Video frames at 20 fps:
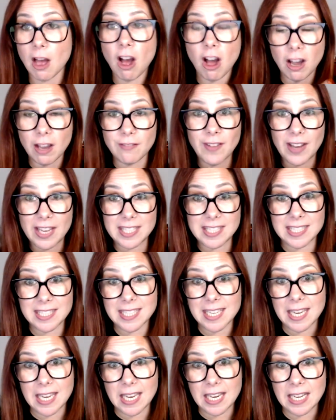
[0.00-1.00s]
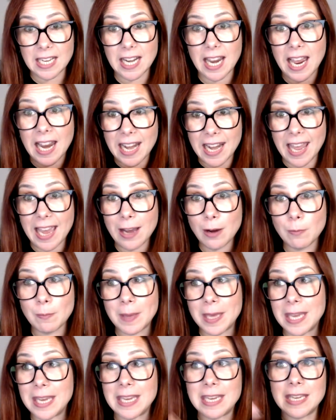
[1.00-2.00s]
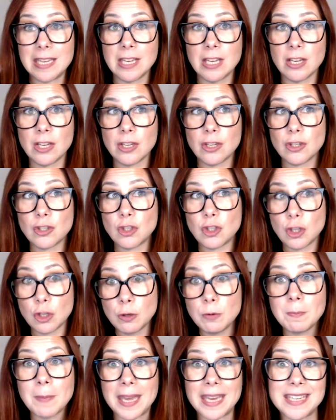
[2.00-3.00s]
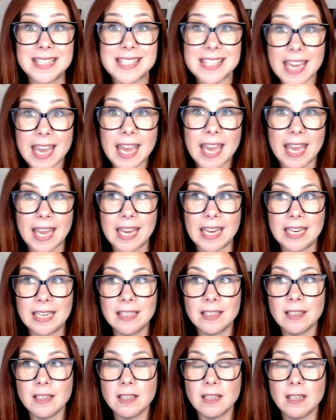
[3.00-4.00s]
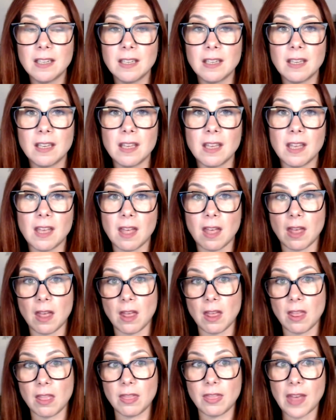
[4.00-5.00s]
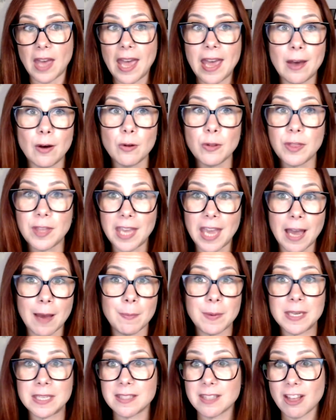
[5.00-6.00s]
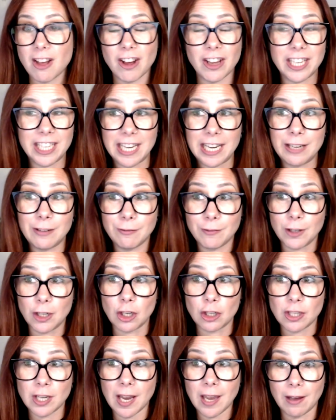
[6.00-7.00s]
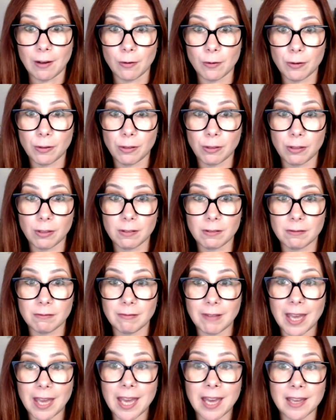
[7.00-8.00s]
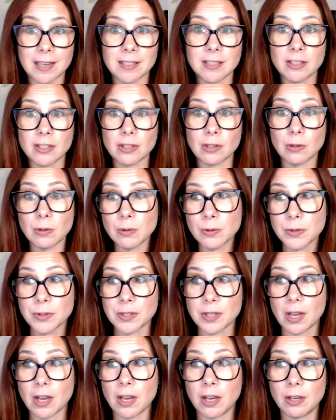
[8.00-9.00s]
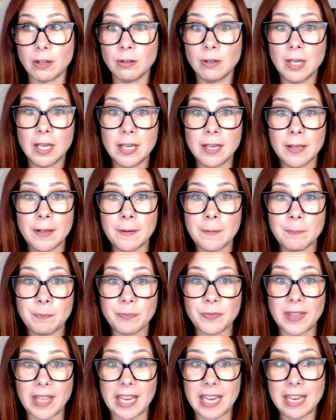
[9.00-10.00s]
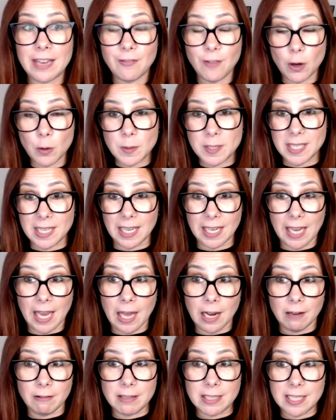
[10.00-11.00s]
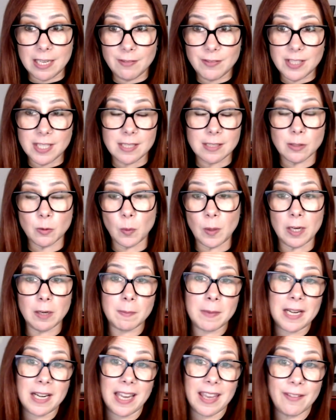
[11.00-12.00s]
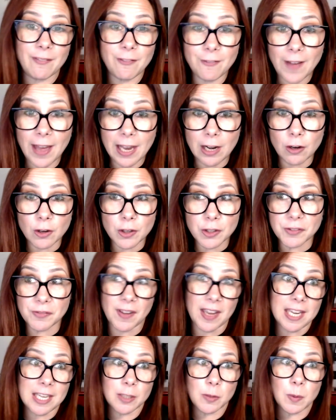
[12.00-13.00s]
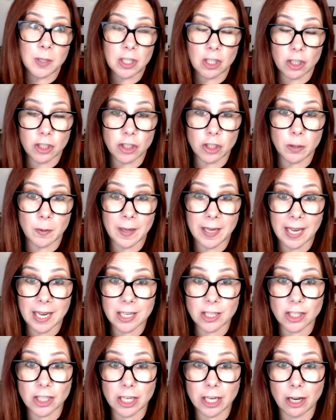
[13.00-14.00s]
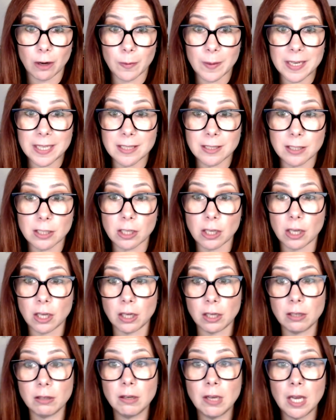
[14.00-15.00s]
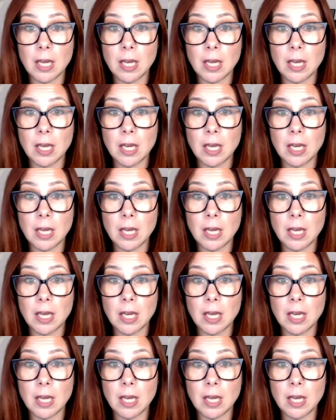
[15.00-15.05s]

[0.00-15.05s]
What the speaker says: I've added in allow me to maintain the healthy habits that I need for good health? And also, if I was in a calorie deficit, so when I'm in a fat loss phase, which I do occasionally go into,